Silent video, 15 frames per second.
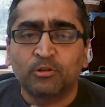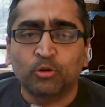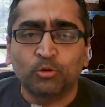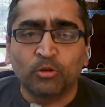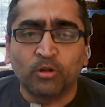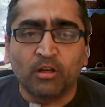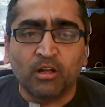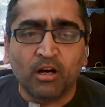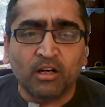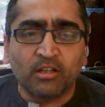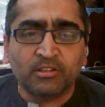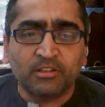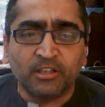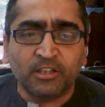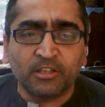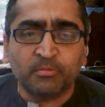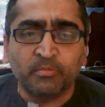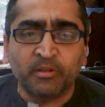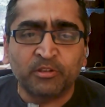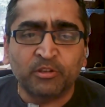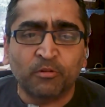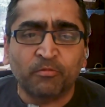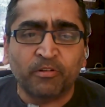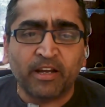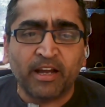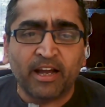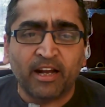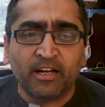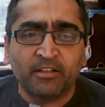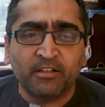So the last six months of
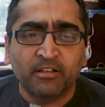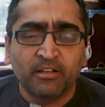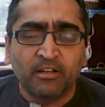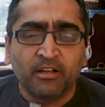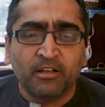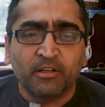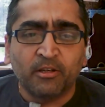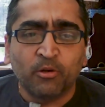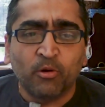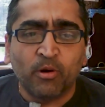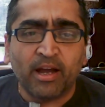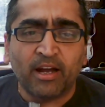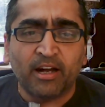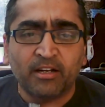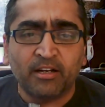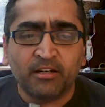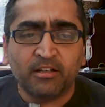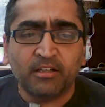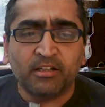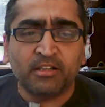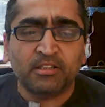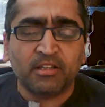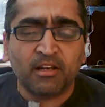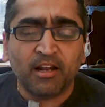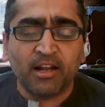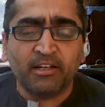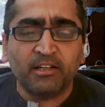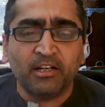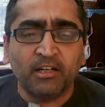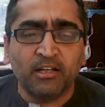CAT, you had a
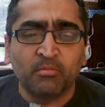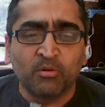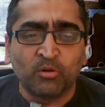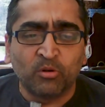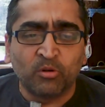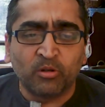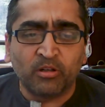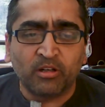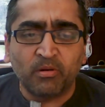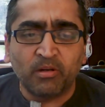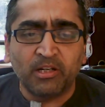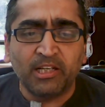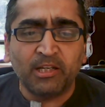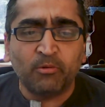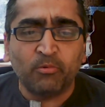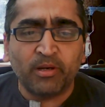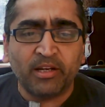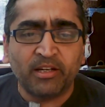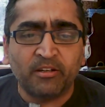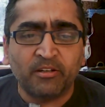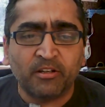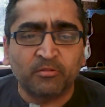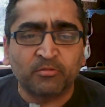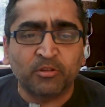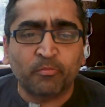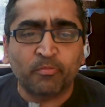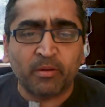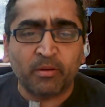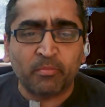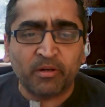slightly more leeway in terms of
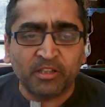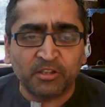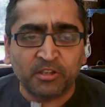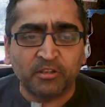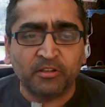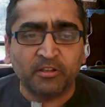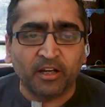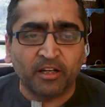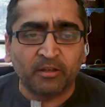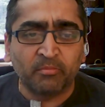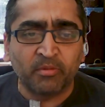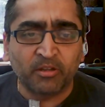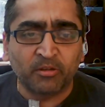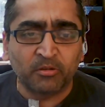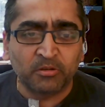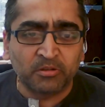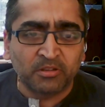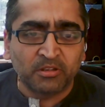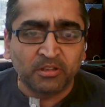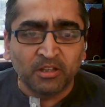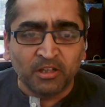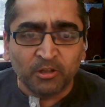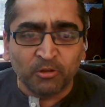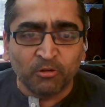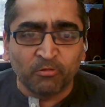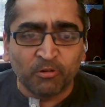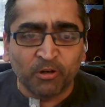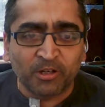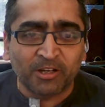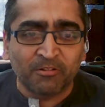preparation time because you're
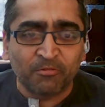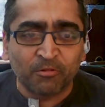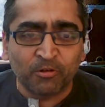working